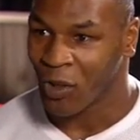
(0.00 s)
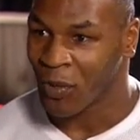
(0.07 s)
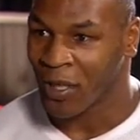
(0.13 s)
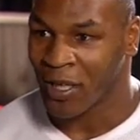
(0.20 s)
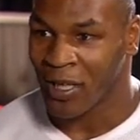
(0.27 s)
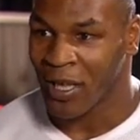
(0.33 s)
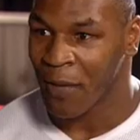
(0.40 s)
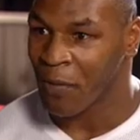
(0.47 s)
You
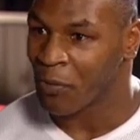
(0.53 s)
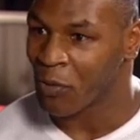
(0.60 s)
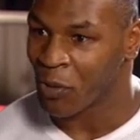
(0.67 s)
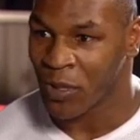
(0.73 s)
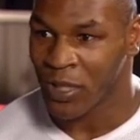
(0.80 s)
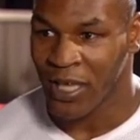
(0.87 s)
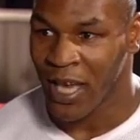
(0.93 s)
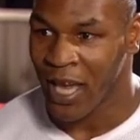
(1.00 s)
know what I mean? Because I'm a
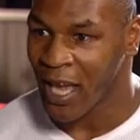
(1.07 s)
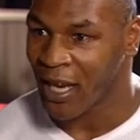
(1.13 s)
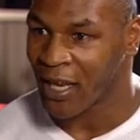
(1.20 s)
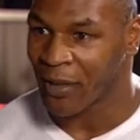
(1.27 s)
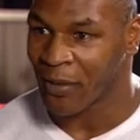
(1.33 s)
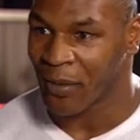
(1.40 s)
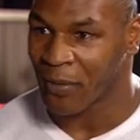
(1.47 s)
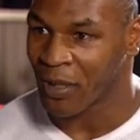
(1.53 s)
moody
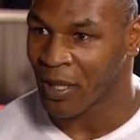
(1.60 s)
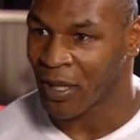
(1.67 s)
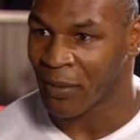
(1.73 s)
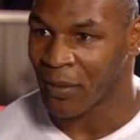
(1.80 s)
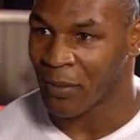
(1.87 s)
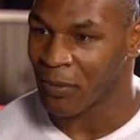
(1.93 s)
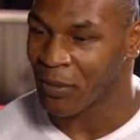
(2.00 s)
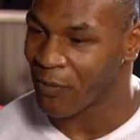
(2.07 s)
cat, and
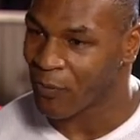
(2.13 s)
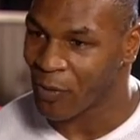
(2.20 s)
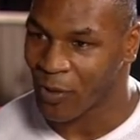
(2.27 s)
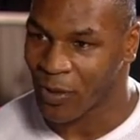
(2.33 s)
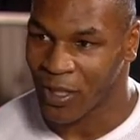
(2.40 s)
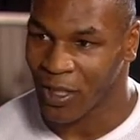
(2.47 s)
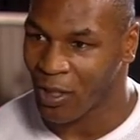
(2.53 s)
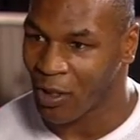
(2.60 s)
sometimes I'm
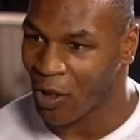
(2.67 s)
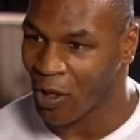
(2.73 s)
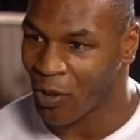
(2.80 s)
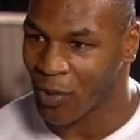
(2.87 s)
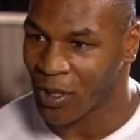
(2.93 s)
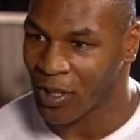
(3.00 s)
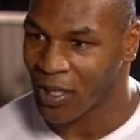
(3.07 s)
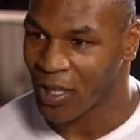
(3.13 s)
difficult to get
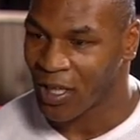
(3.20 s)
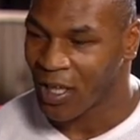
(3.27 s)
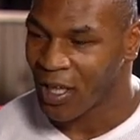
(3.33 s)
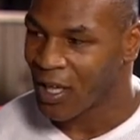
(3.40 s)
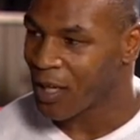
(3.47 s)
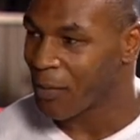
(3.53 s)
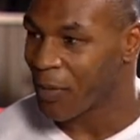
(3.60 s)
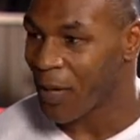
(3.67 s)
along with.